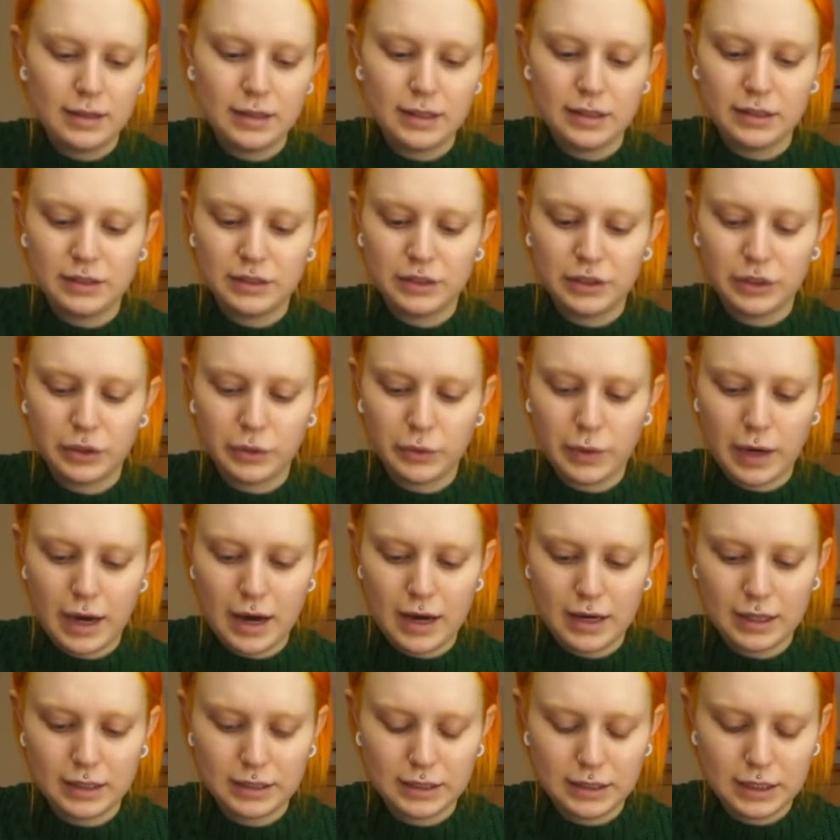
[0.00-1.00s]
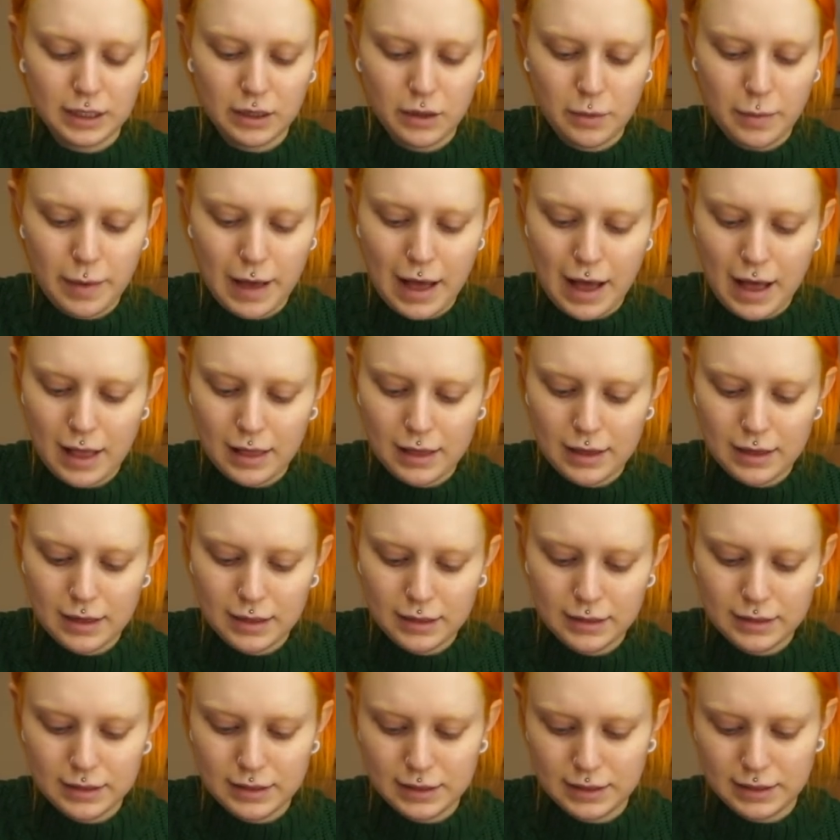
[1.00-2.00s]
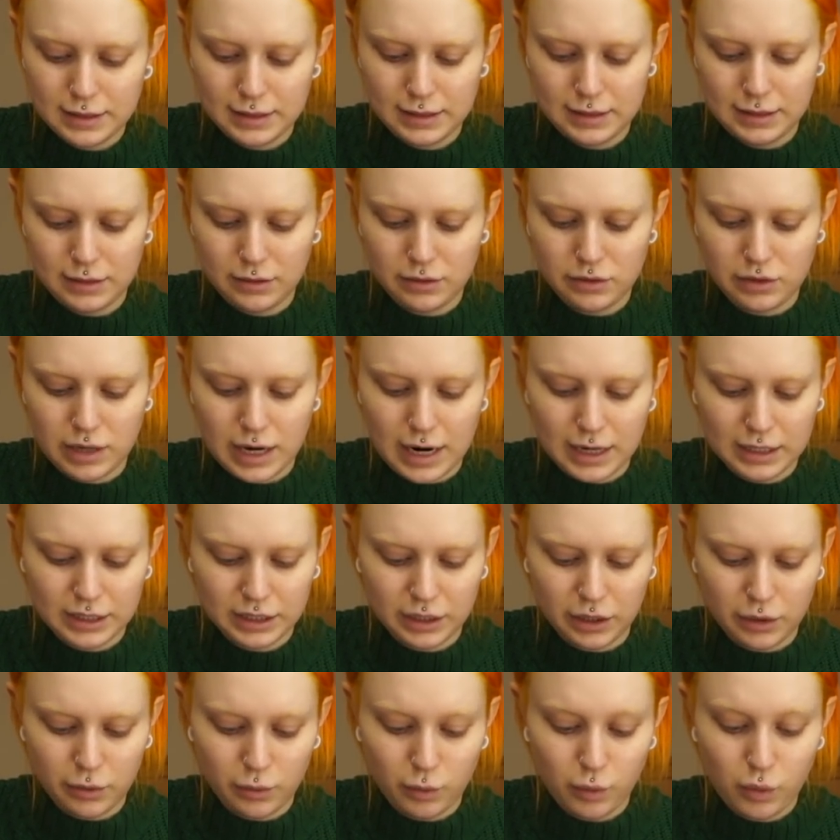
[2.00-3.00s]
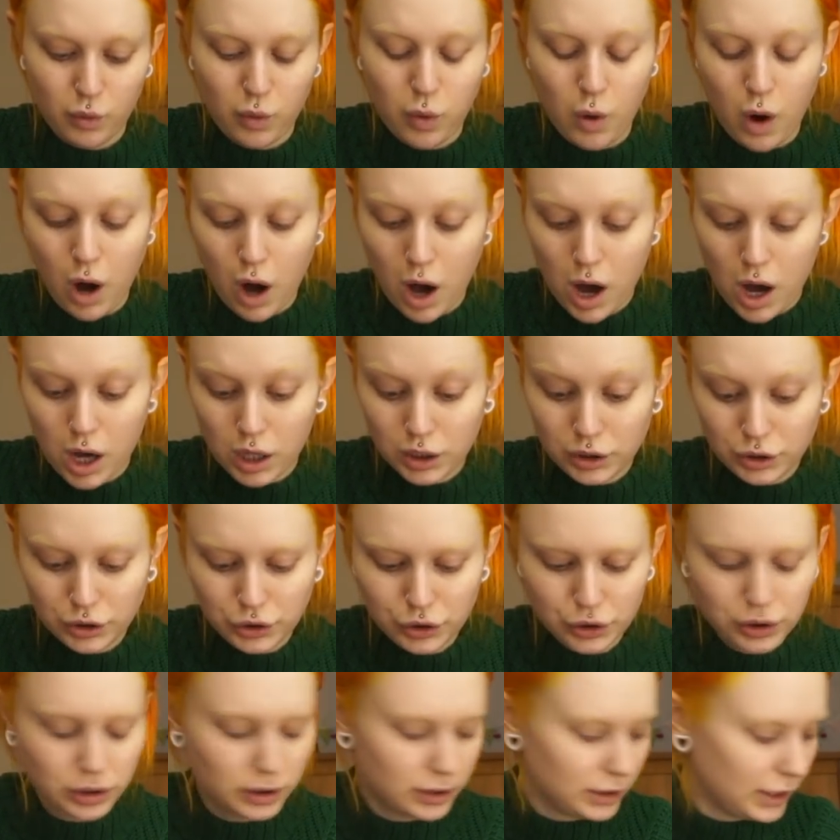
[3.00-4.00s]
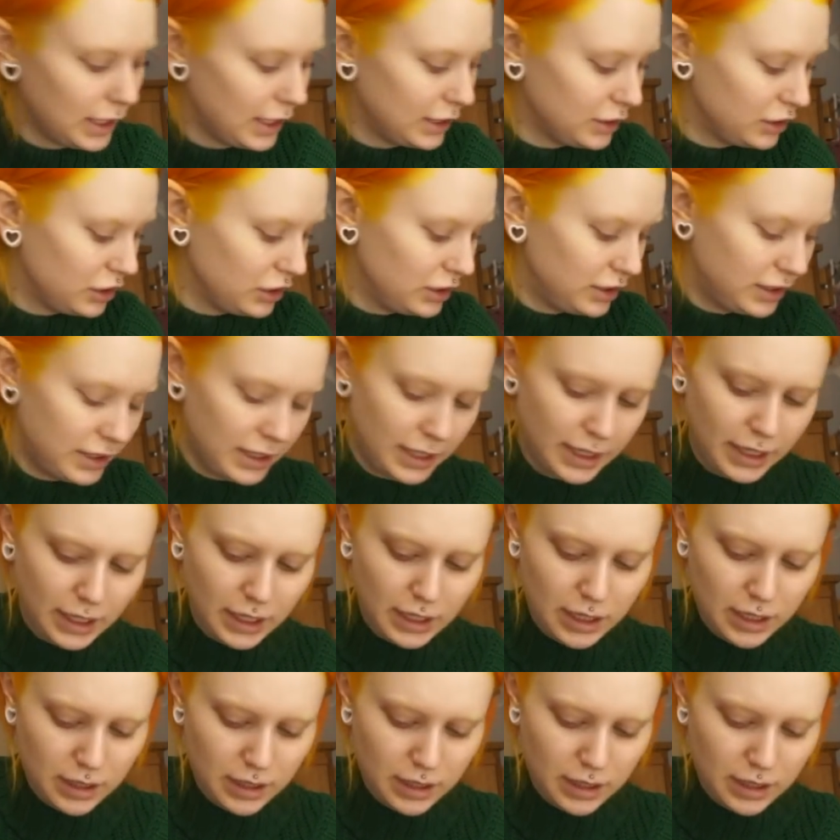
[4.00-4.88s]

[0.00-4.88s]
And then 2 eyeshadow palettes, or eyeshadow quads, I should say.